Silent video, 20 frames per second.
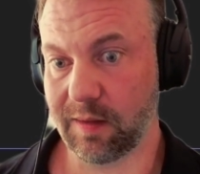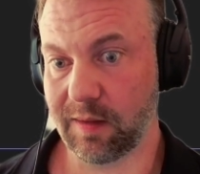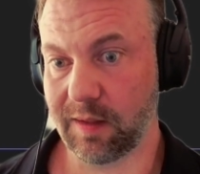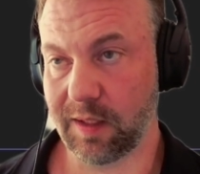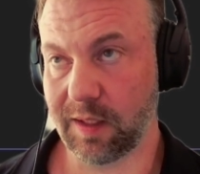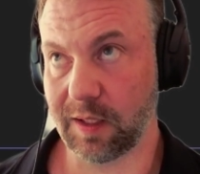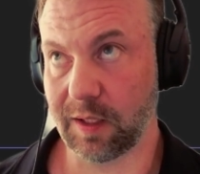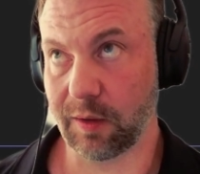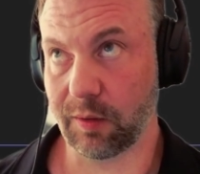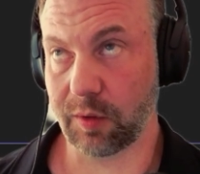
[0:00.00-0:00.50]

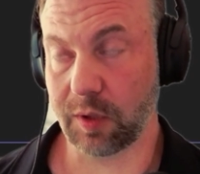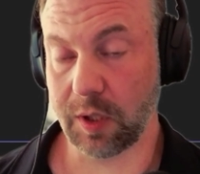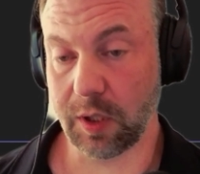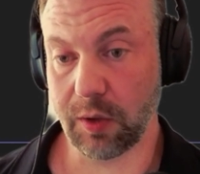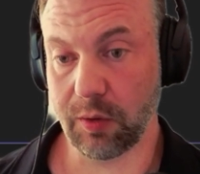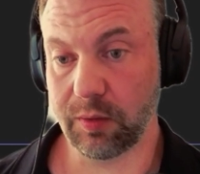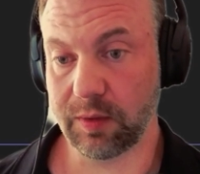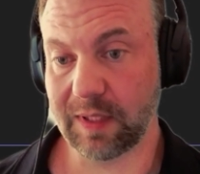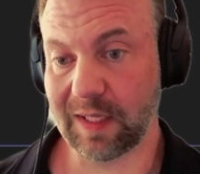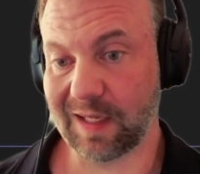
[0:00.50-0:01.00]
you know,
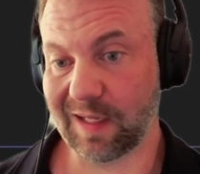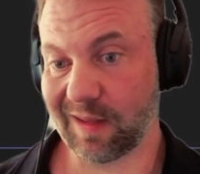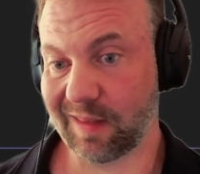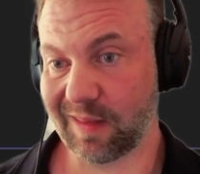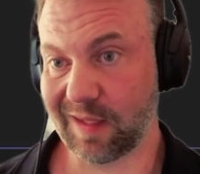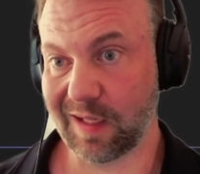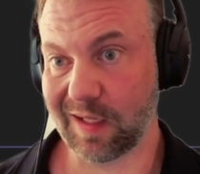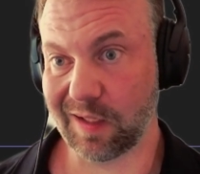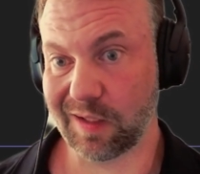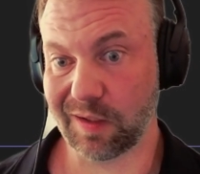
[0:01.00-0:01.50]
code that it
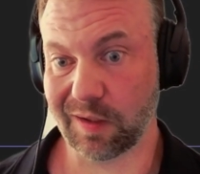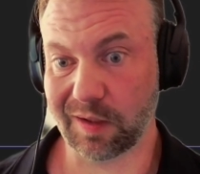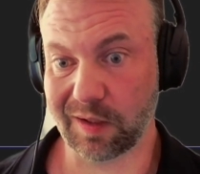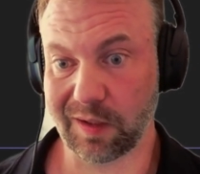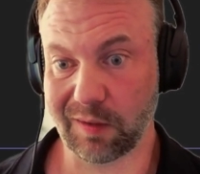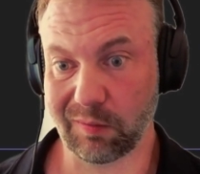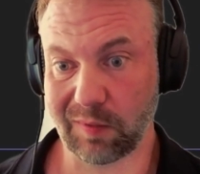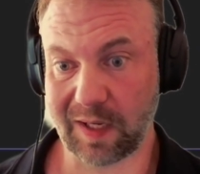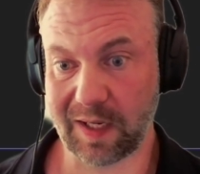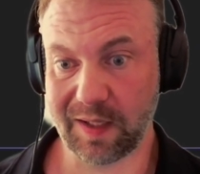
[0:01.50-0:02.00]
thinks you're going
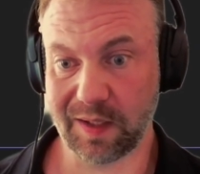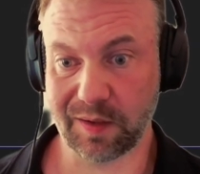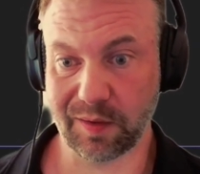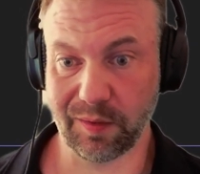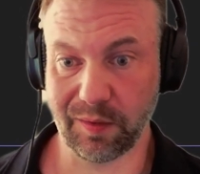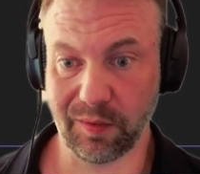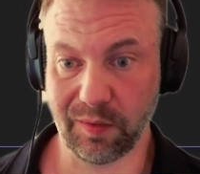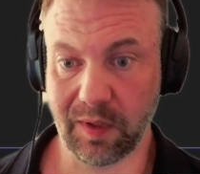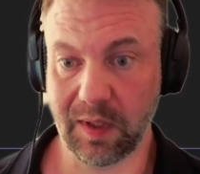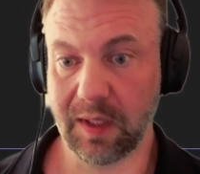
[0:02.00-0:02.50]
to write.
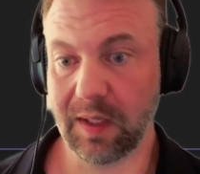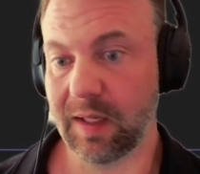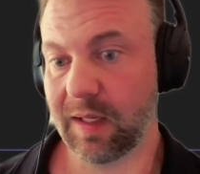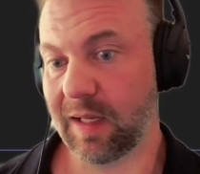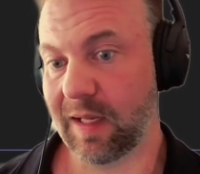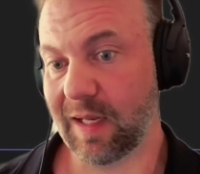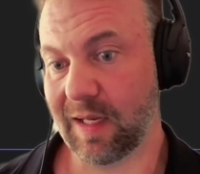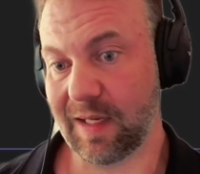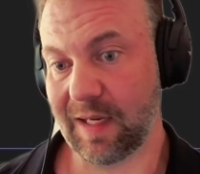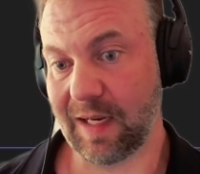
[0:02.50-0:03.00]
So
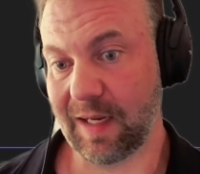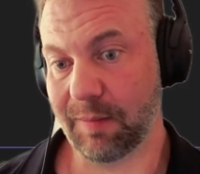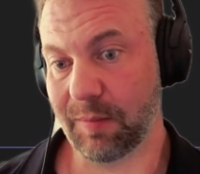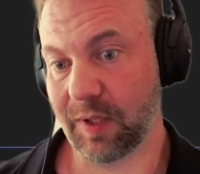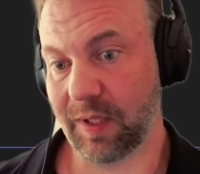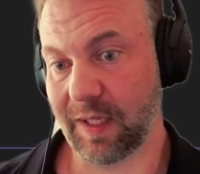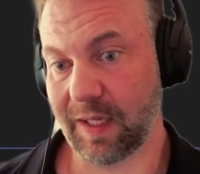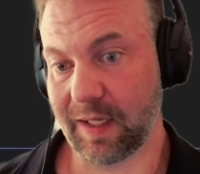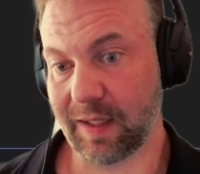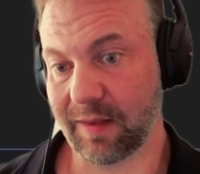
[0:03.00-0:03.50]

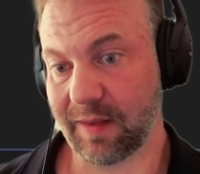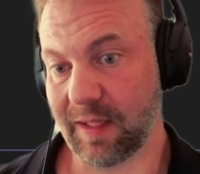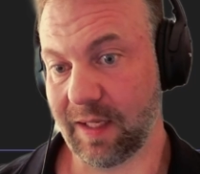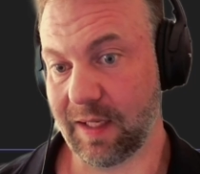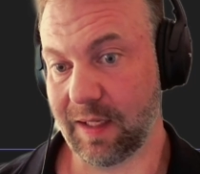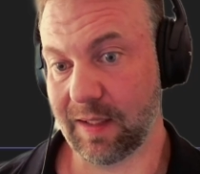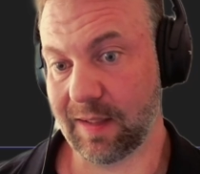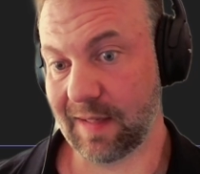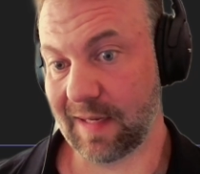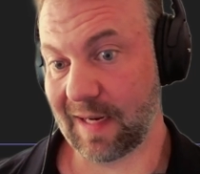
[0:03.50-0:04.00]
enabling
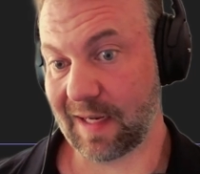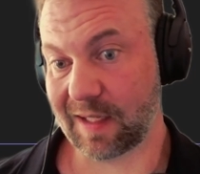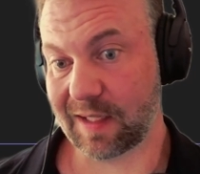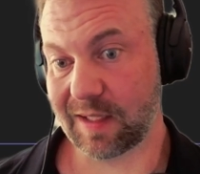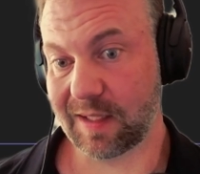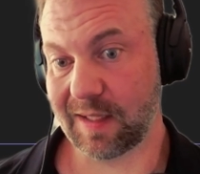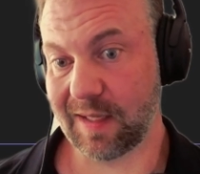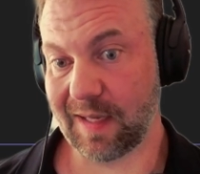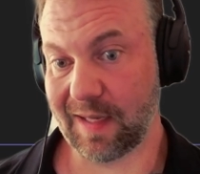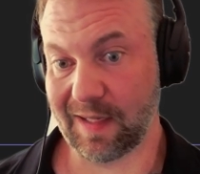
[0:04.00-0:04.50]
the
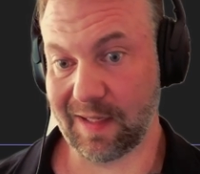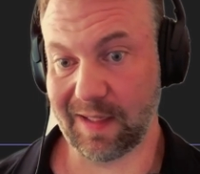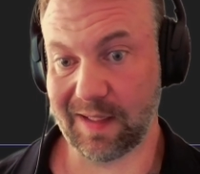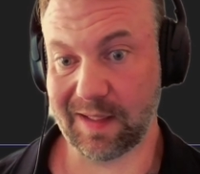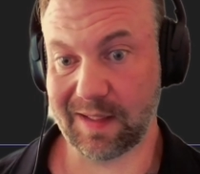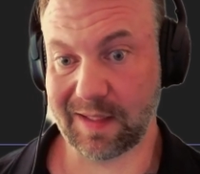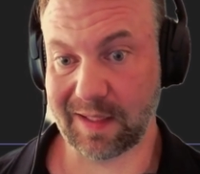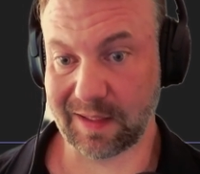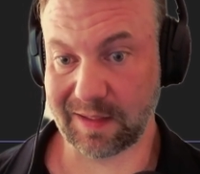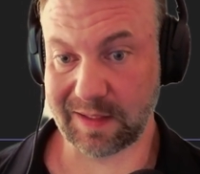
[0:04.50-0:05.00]
next
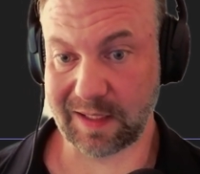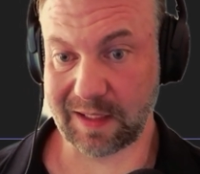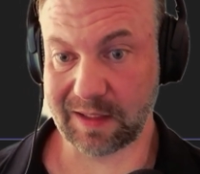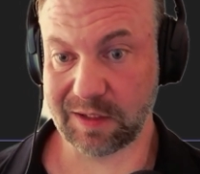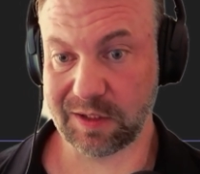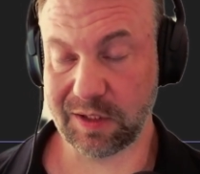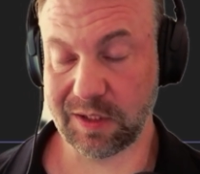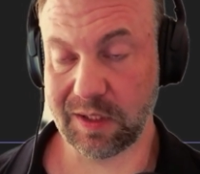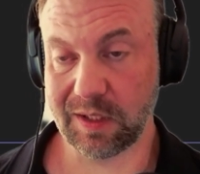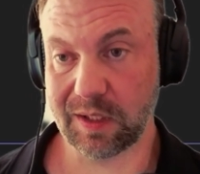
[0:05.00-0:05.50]
edit
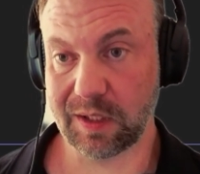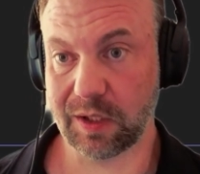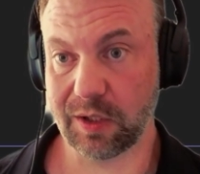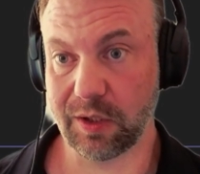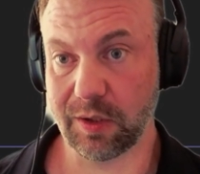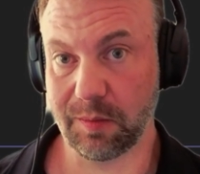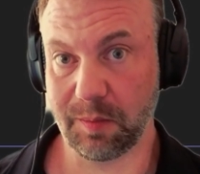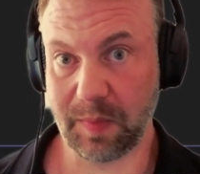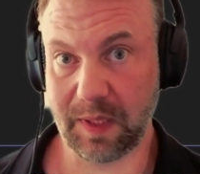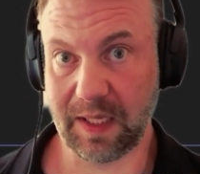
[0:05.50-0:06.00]
suggestions
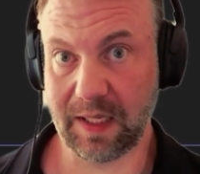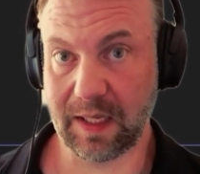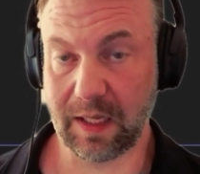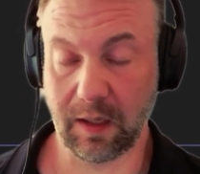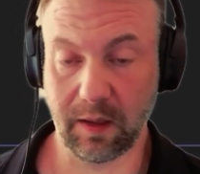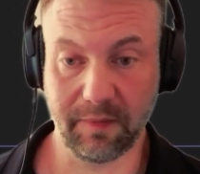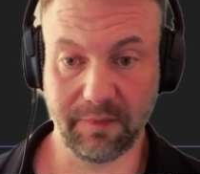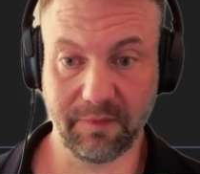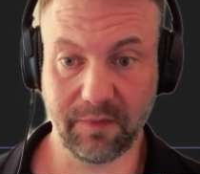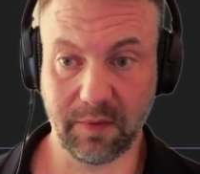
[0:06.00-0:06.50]
could be
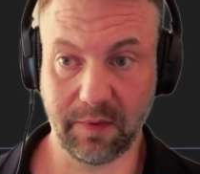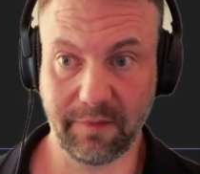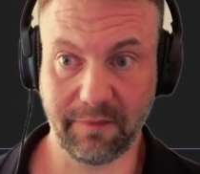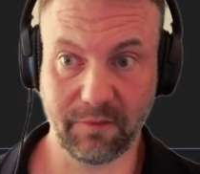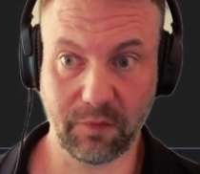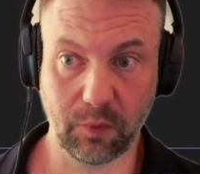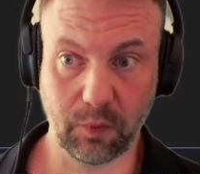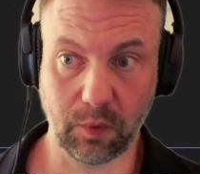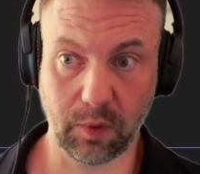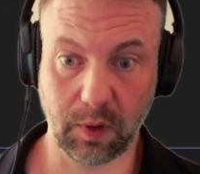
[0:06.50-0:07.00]
helpful
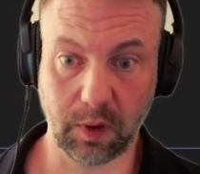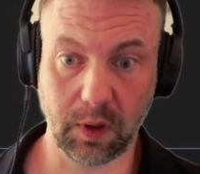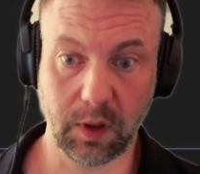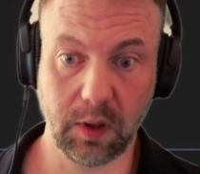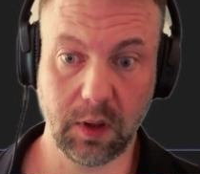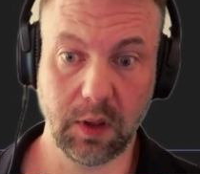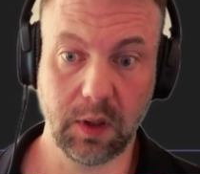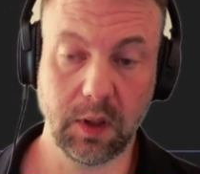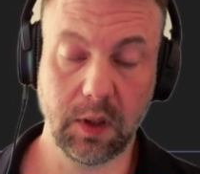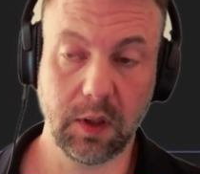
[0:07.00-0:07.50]
for
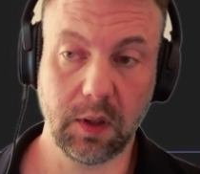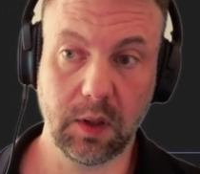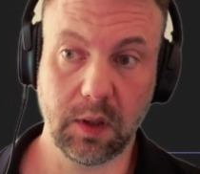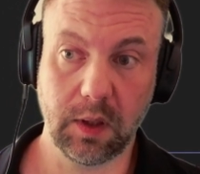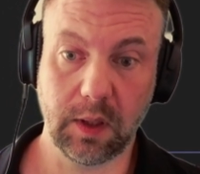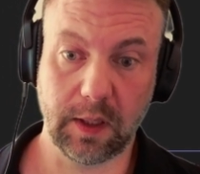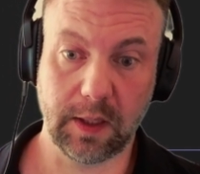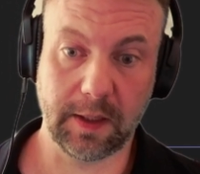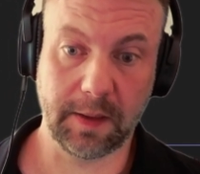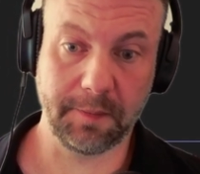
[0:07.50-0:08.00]

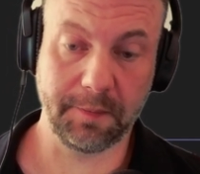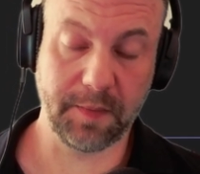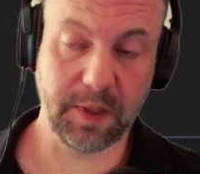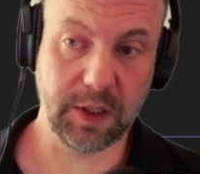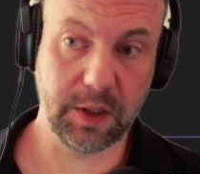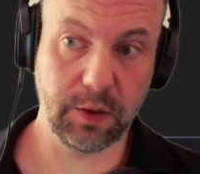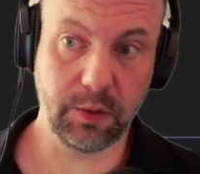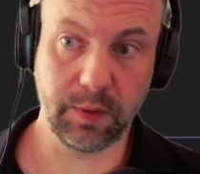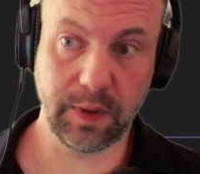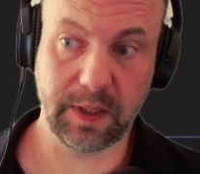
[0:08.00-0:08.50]

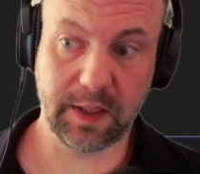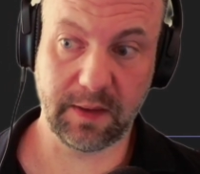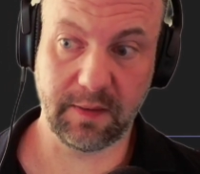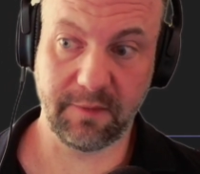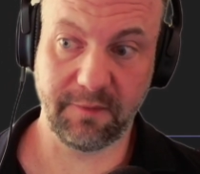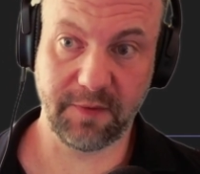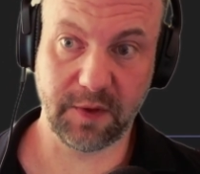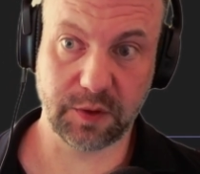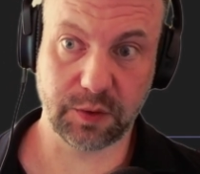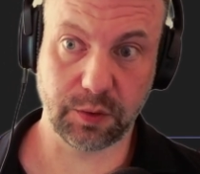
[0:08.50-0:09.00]
you
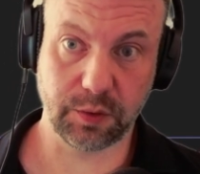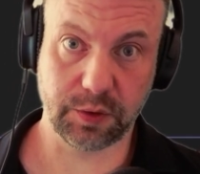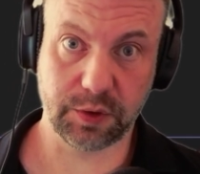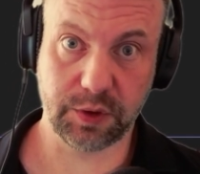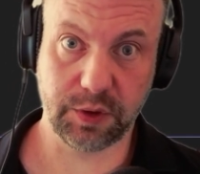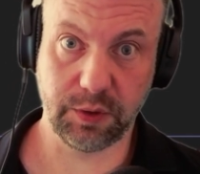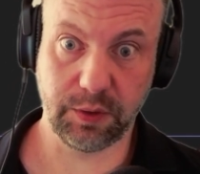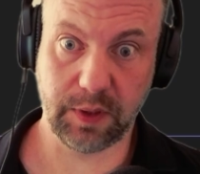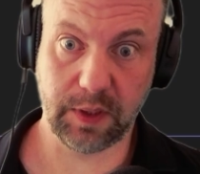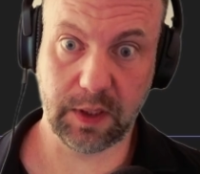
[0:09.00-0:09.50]
in Visual
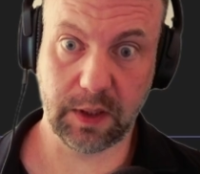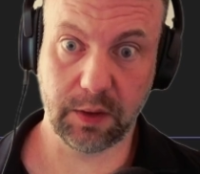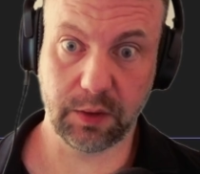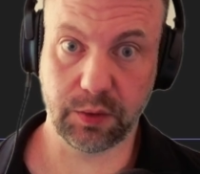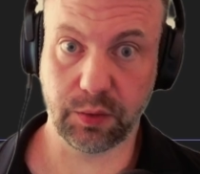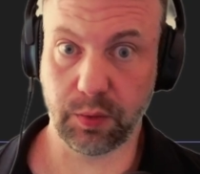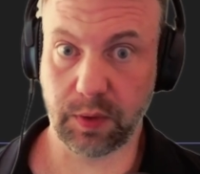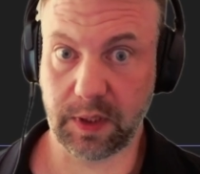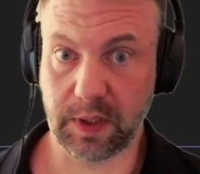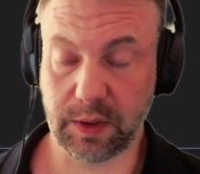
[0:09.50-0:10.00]
Studio
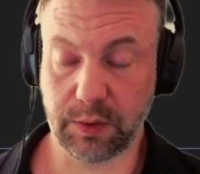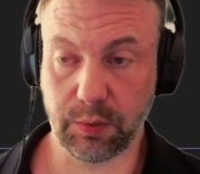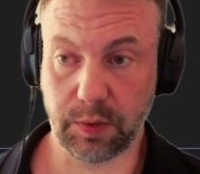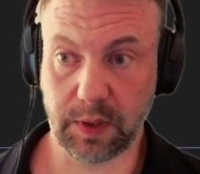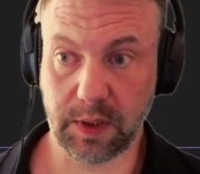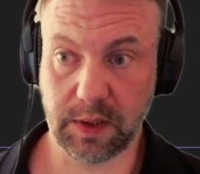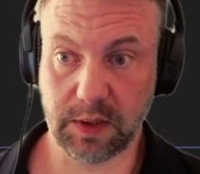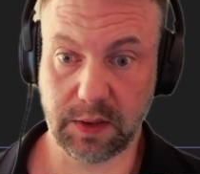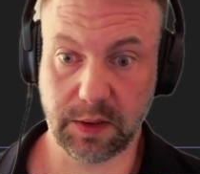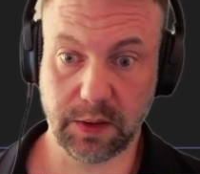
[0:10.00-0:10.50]

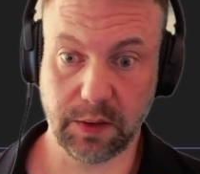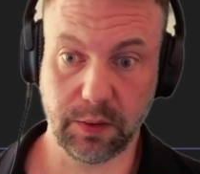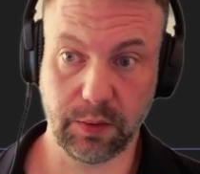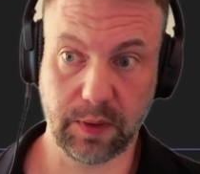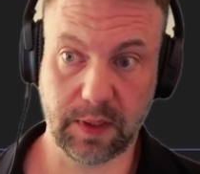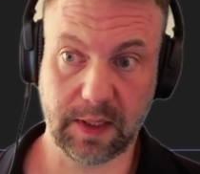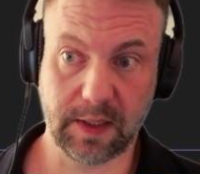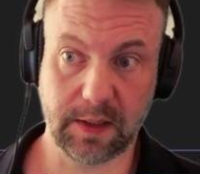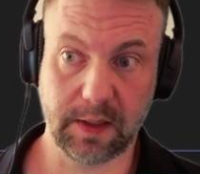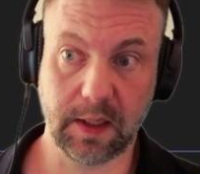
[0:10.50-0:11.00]

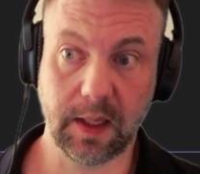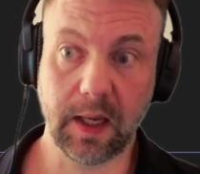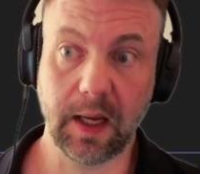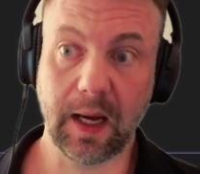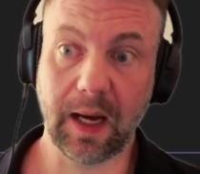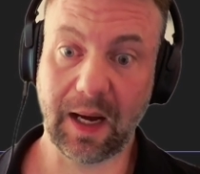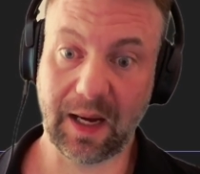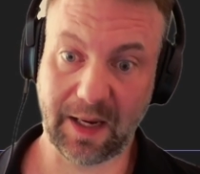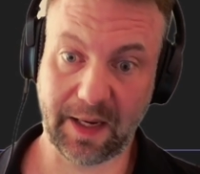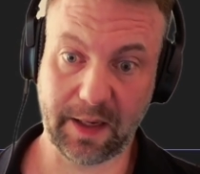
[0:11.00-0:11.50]
2022 and
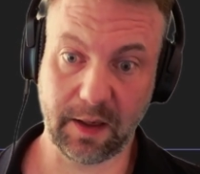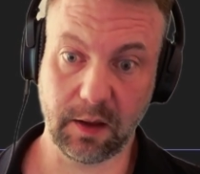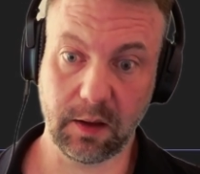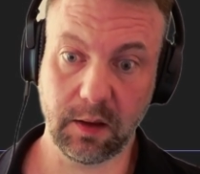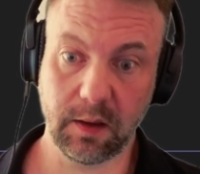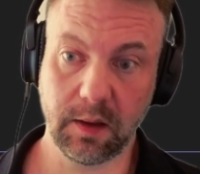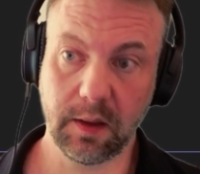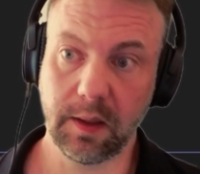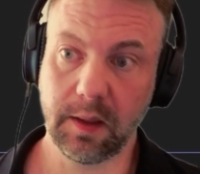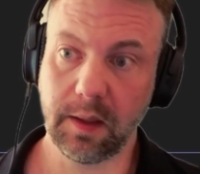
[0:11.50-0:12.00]

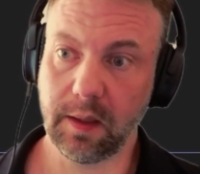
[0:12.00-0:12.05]
higher.